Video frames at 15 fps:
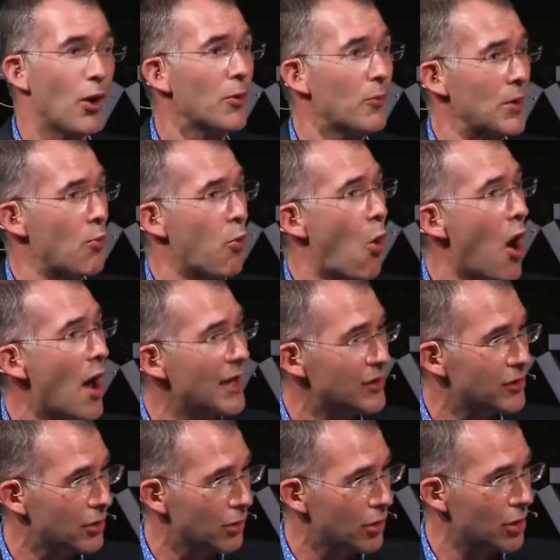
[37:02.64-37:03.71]
What do we want
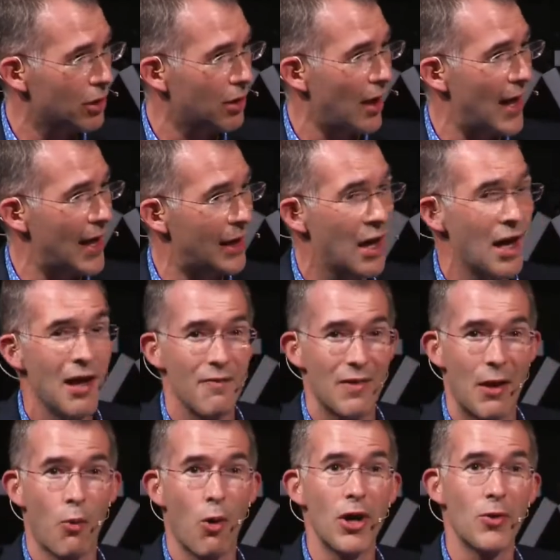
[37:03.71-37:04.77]
it to look like?
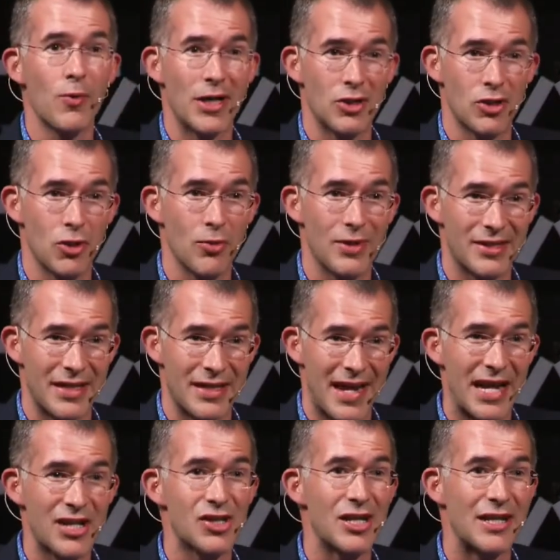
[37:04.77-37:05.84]
And what do we do as a
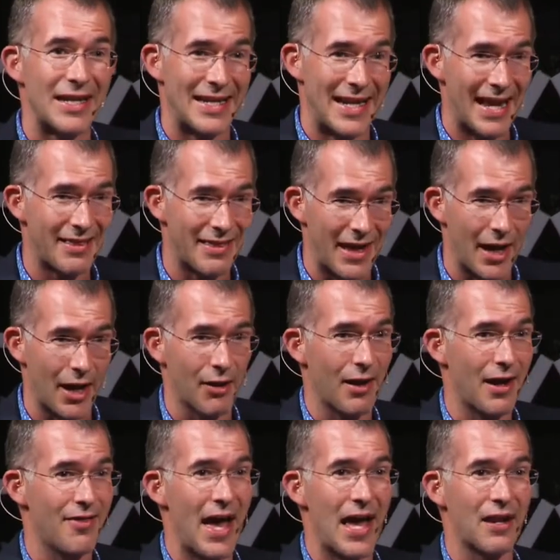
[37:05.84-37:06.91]
nation to get there?
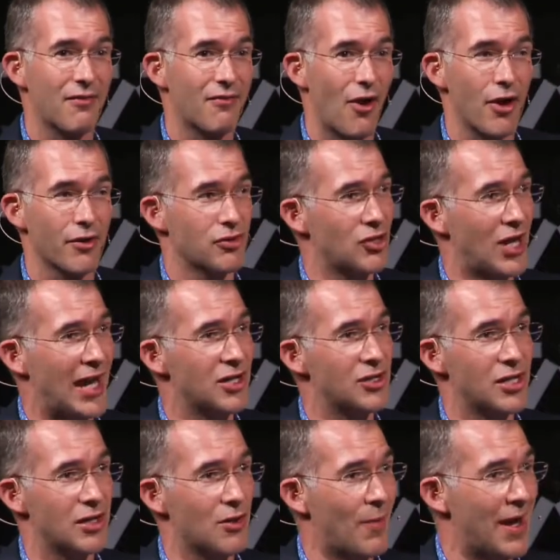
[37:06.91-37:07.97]
And that involves
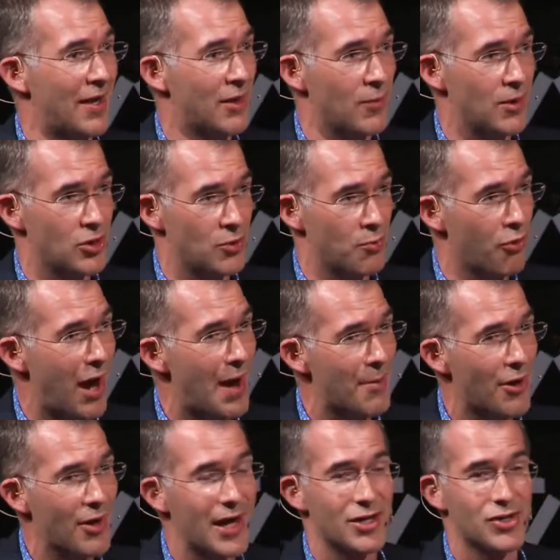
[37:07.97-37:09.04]
changing the way that we do
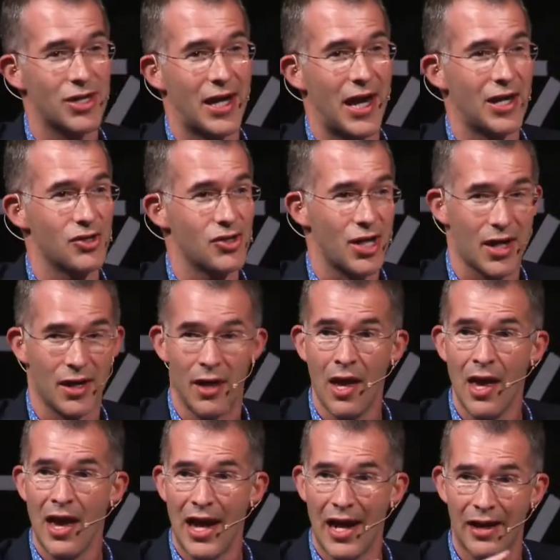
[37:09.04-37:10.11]
primary education.
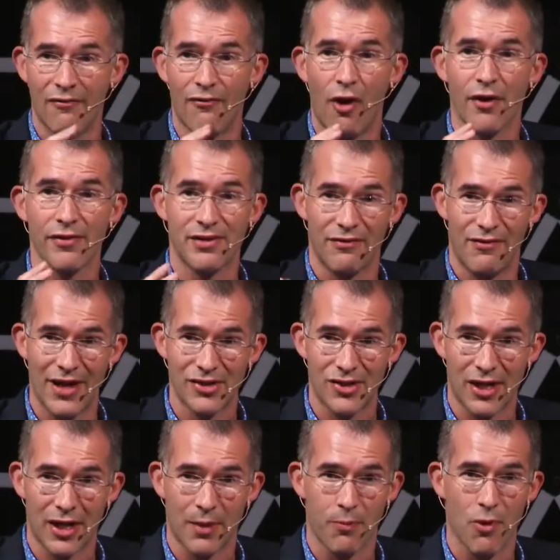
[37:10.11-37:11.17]
It involves
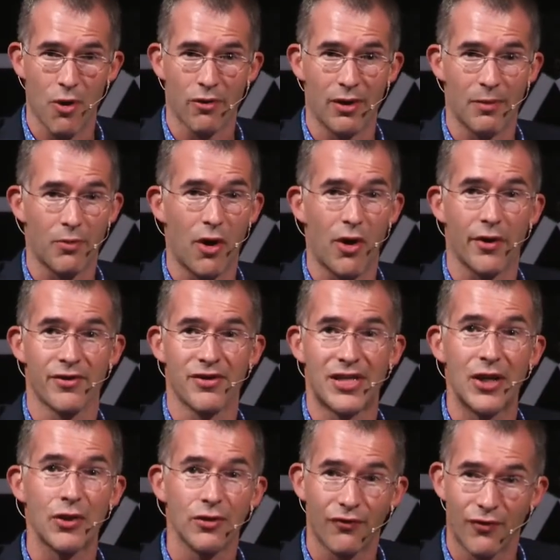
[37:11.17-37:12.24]
investing in a program called
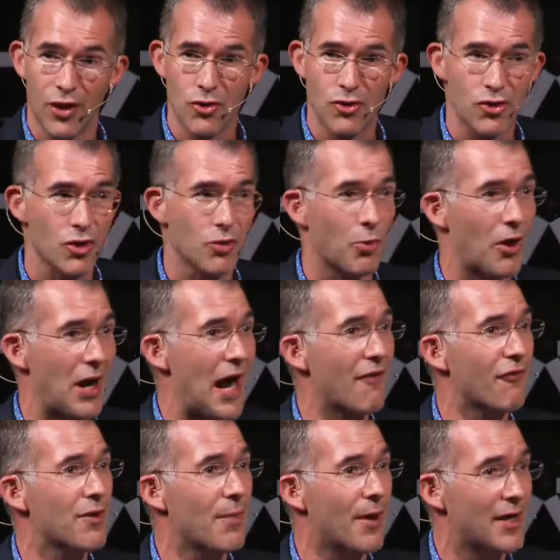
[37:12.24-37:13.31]
Skills Future, where
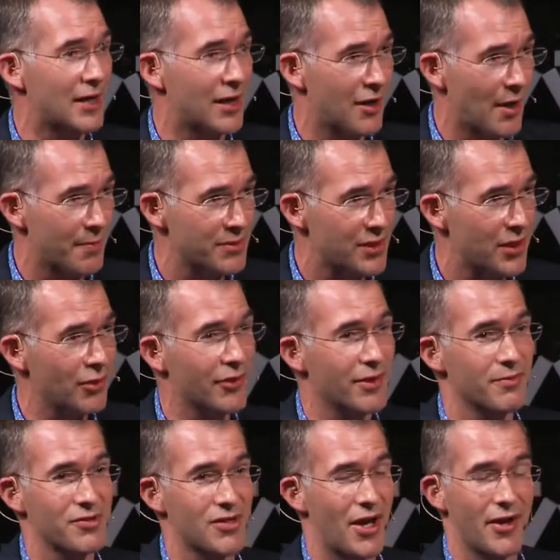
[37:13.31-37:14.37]
everybody can upskill
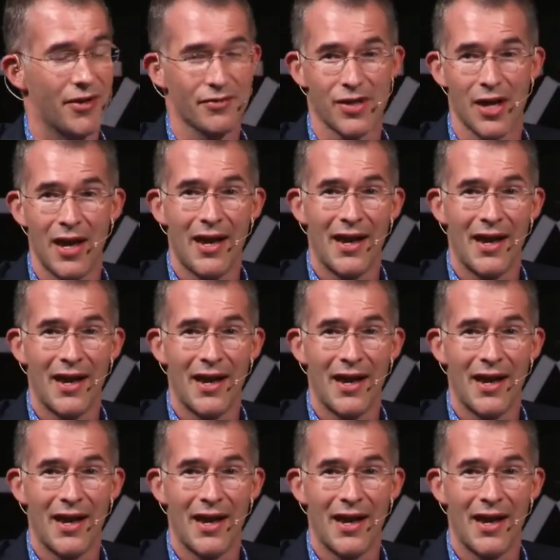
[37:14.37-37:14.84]
themselves.